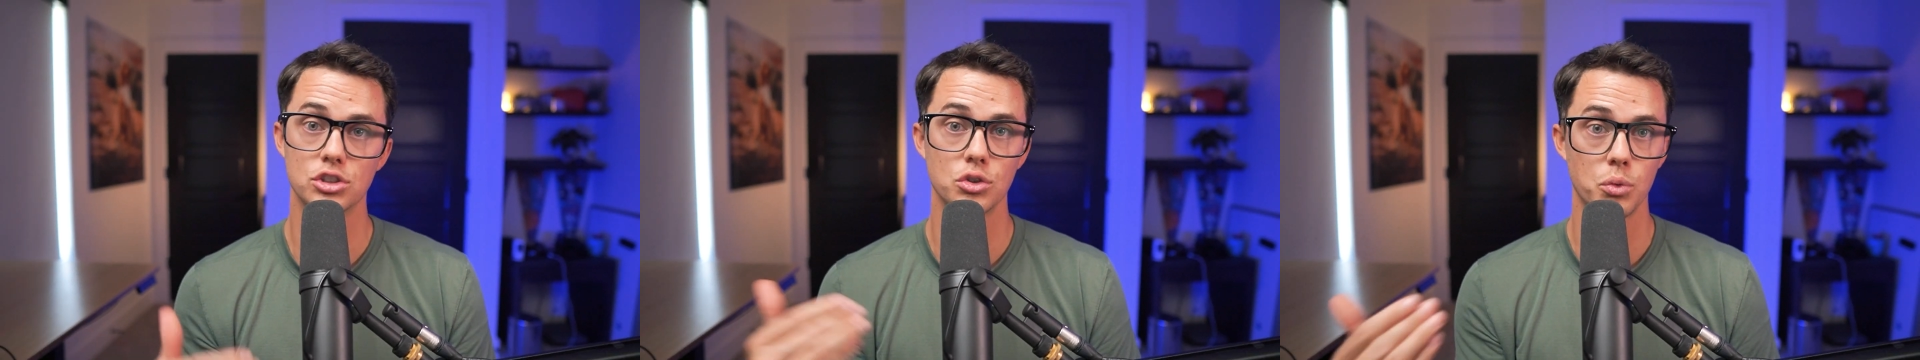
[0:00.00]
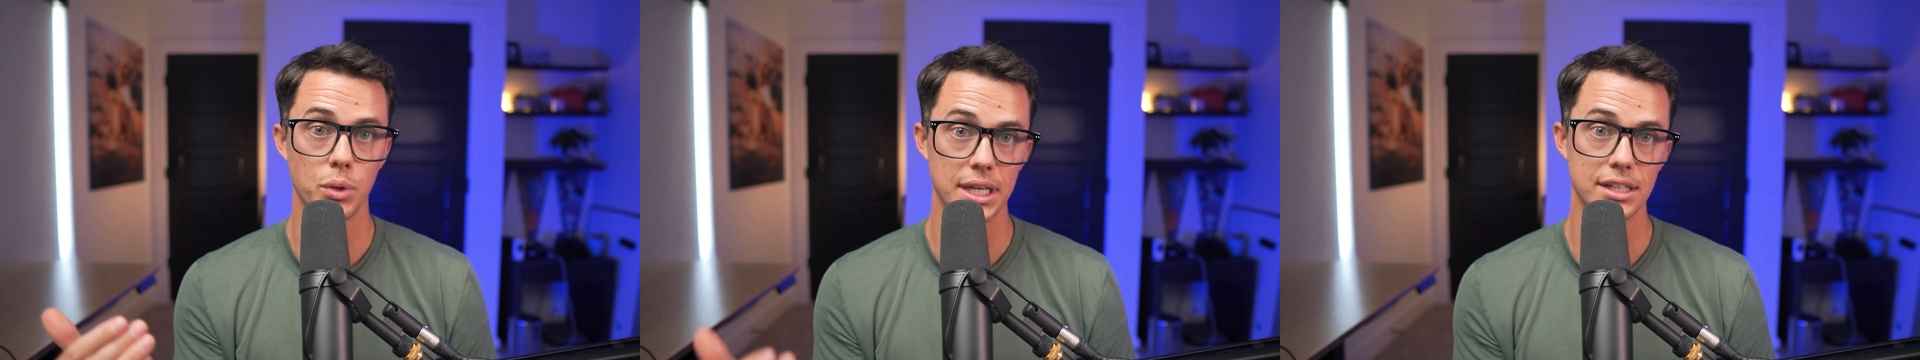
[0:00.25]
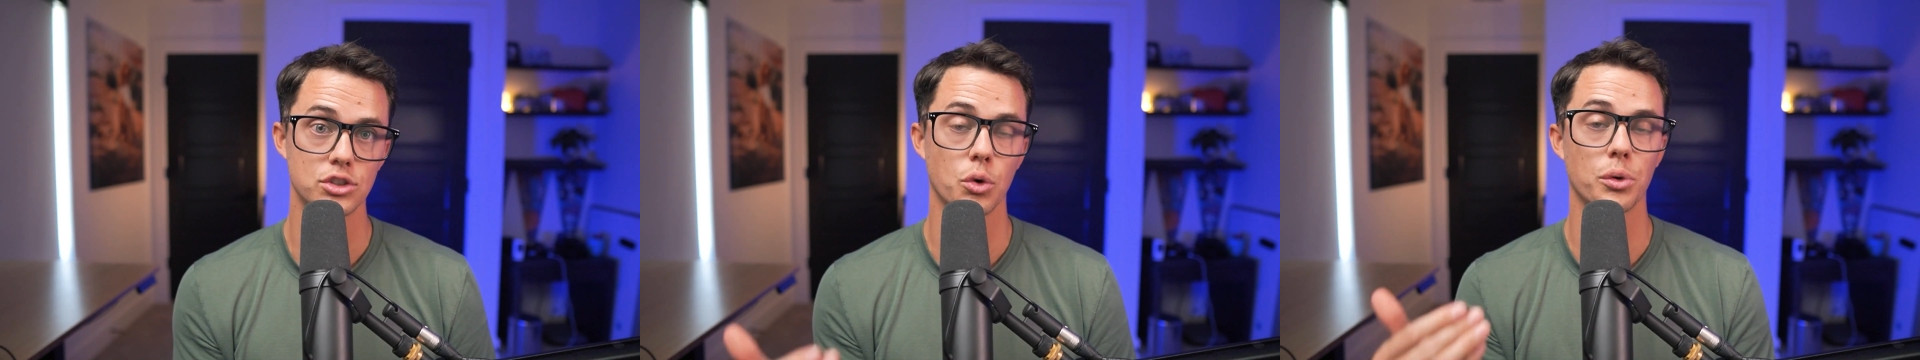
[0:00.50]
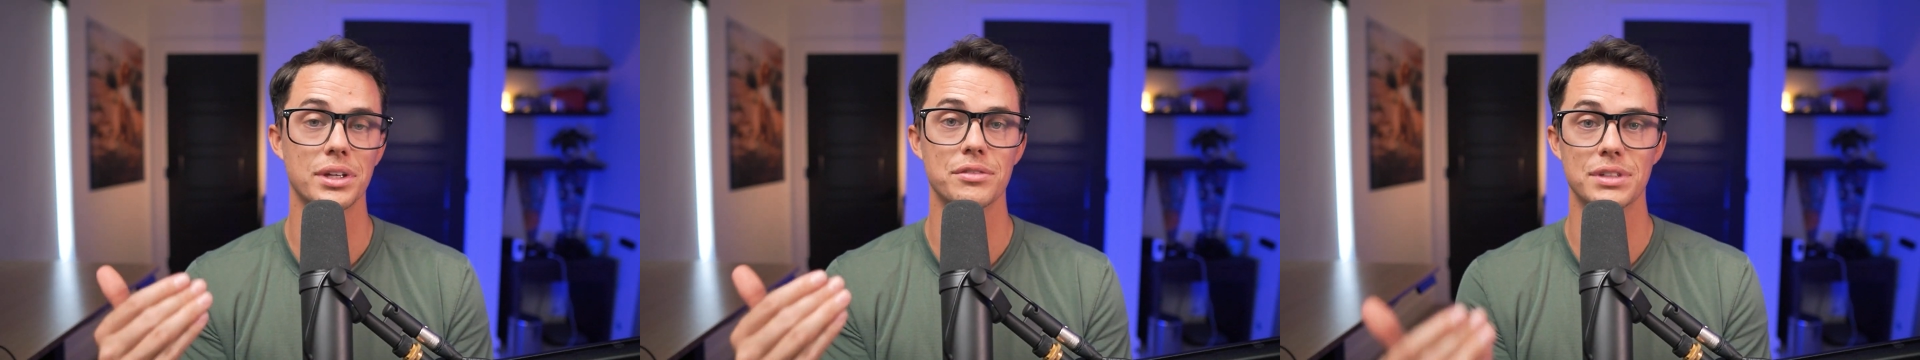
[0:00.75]
to weeks
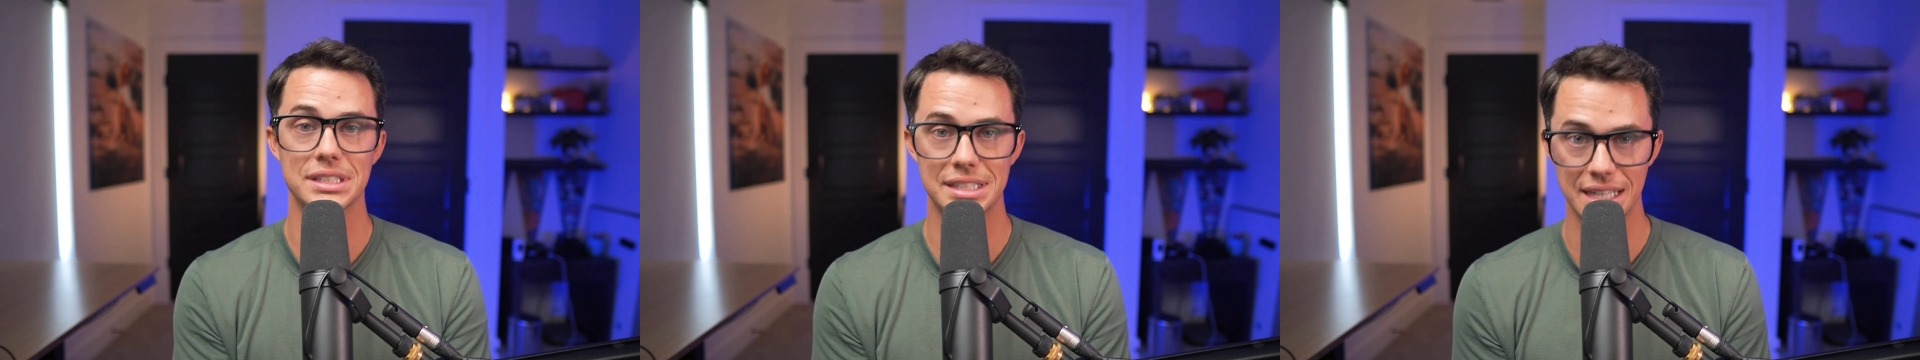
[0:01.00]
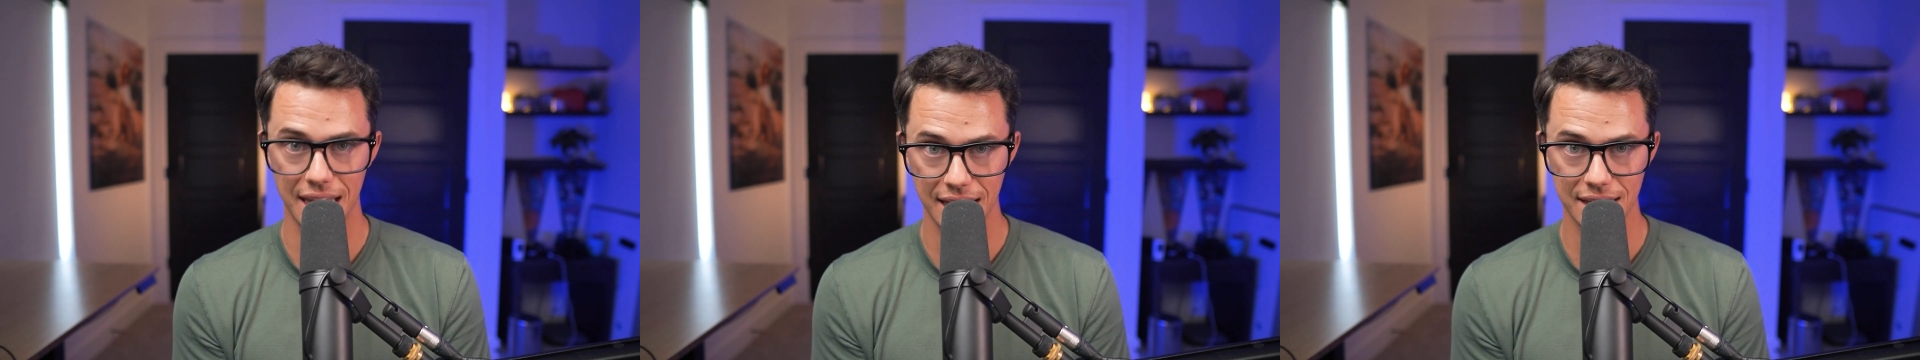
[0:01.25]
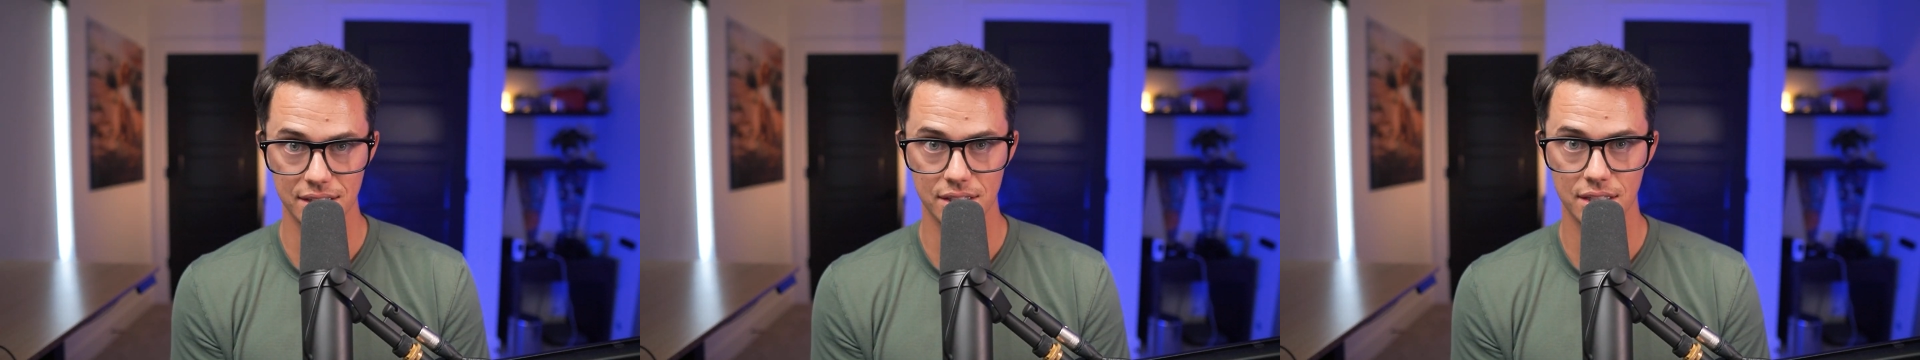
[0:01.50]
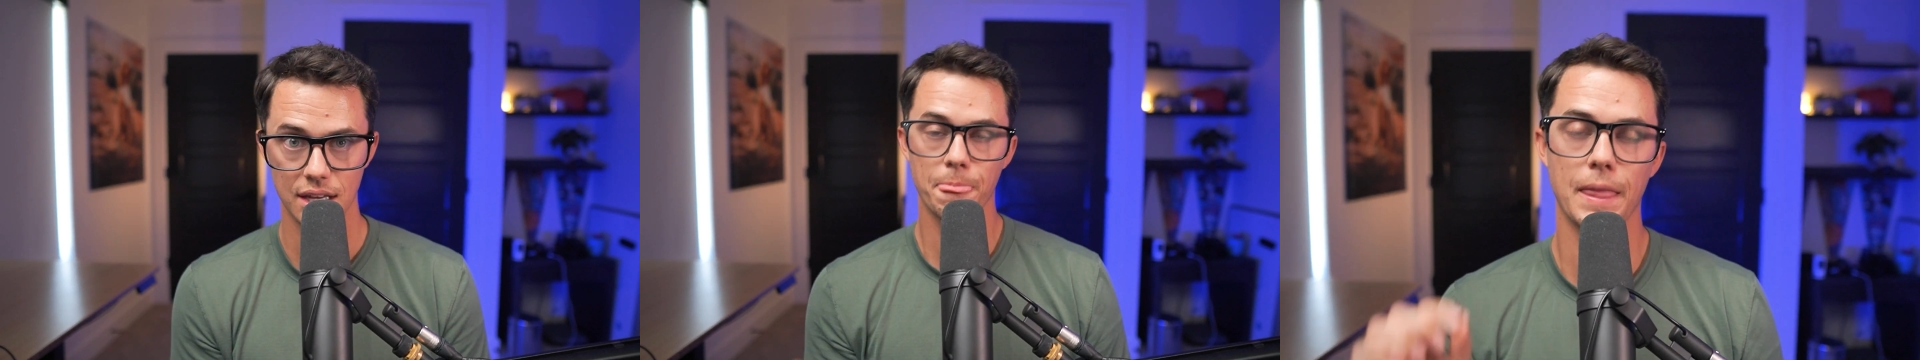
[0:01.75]
or even days.